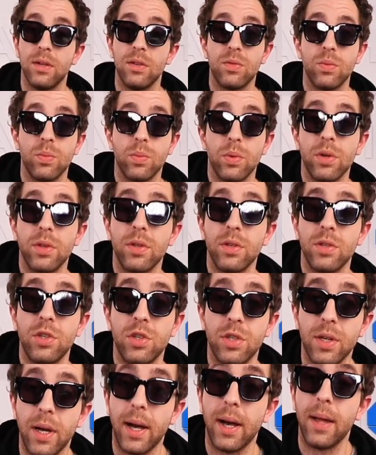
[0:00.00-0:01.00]
It's worth a
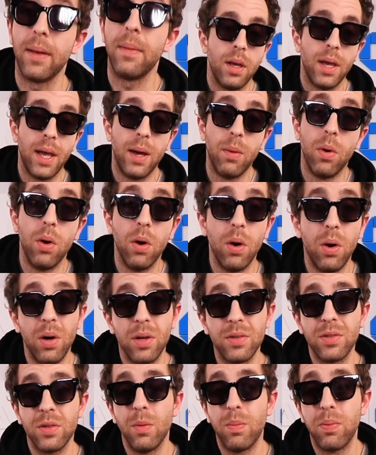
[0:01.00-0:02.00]
shot. And we'll
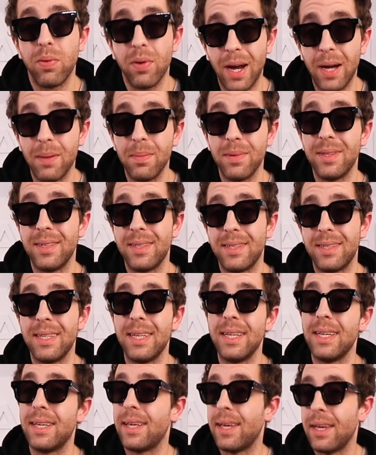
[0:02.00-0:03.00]
also probably
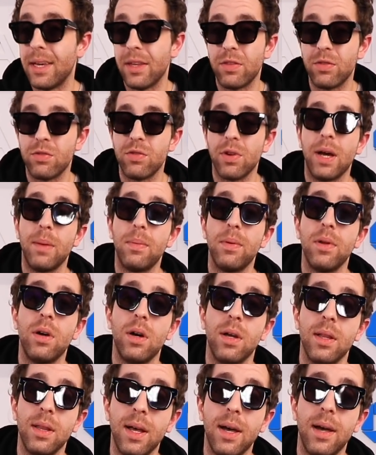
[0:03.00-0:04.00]
see Kith drop it
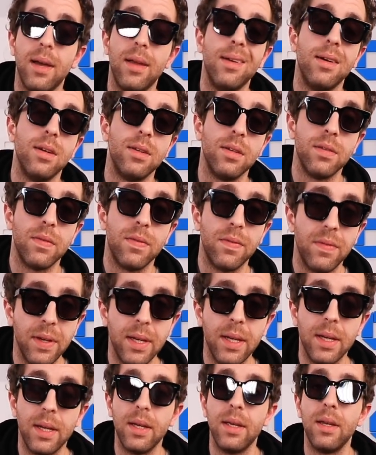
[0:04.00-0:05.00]
online
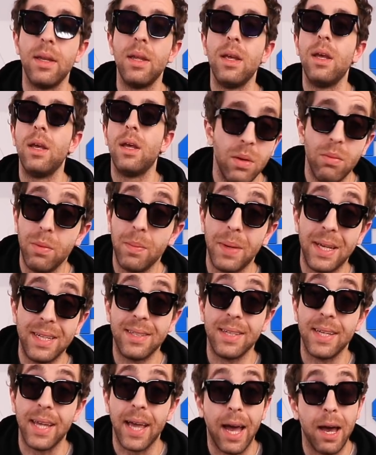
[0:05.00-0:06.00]
undefeated. We may
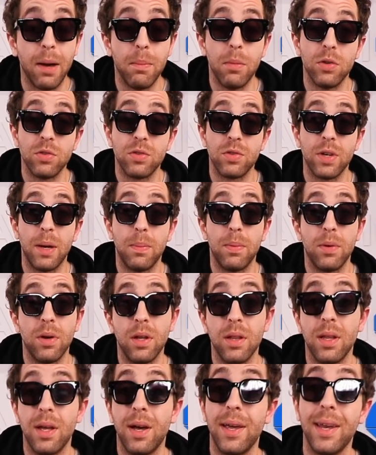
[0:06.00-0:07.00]
see Atmos drop it
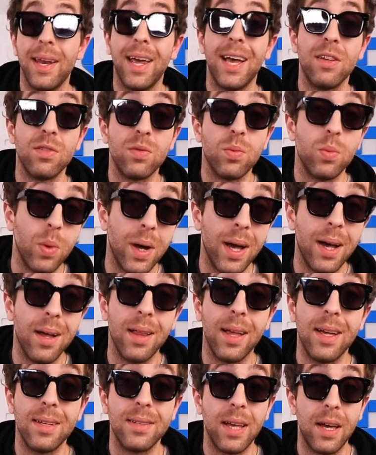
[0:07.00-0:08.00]
online as
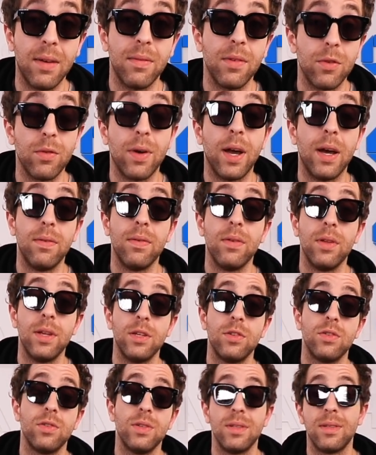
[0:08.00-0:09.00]
well as having raffle
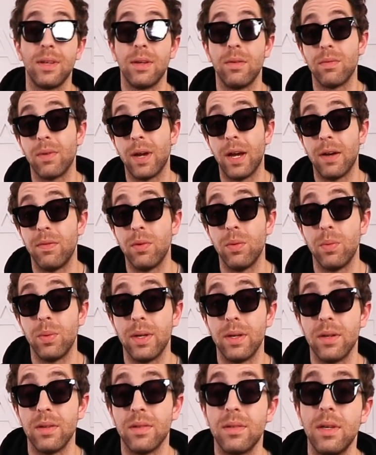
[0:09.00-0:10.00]
entries and raffle
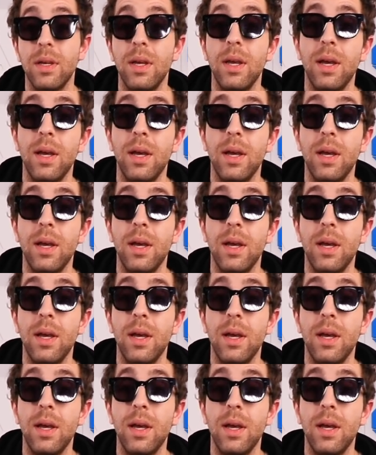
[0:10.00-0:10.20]
winners.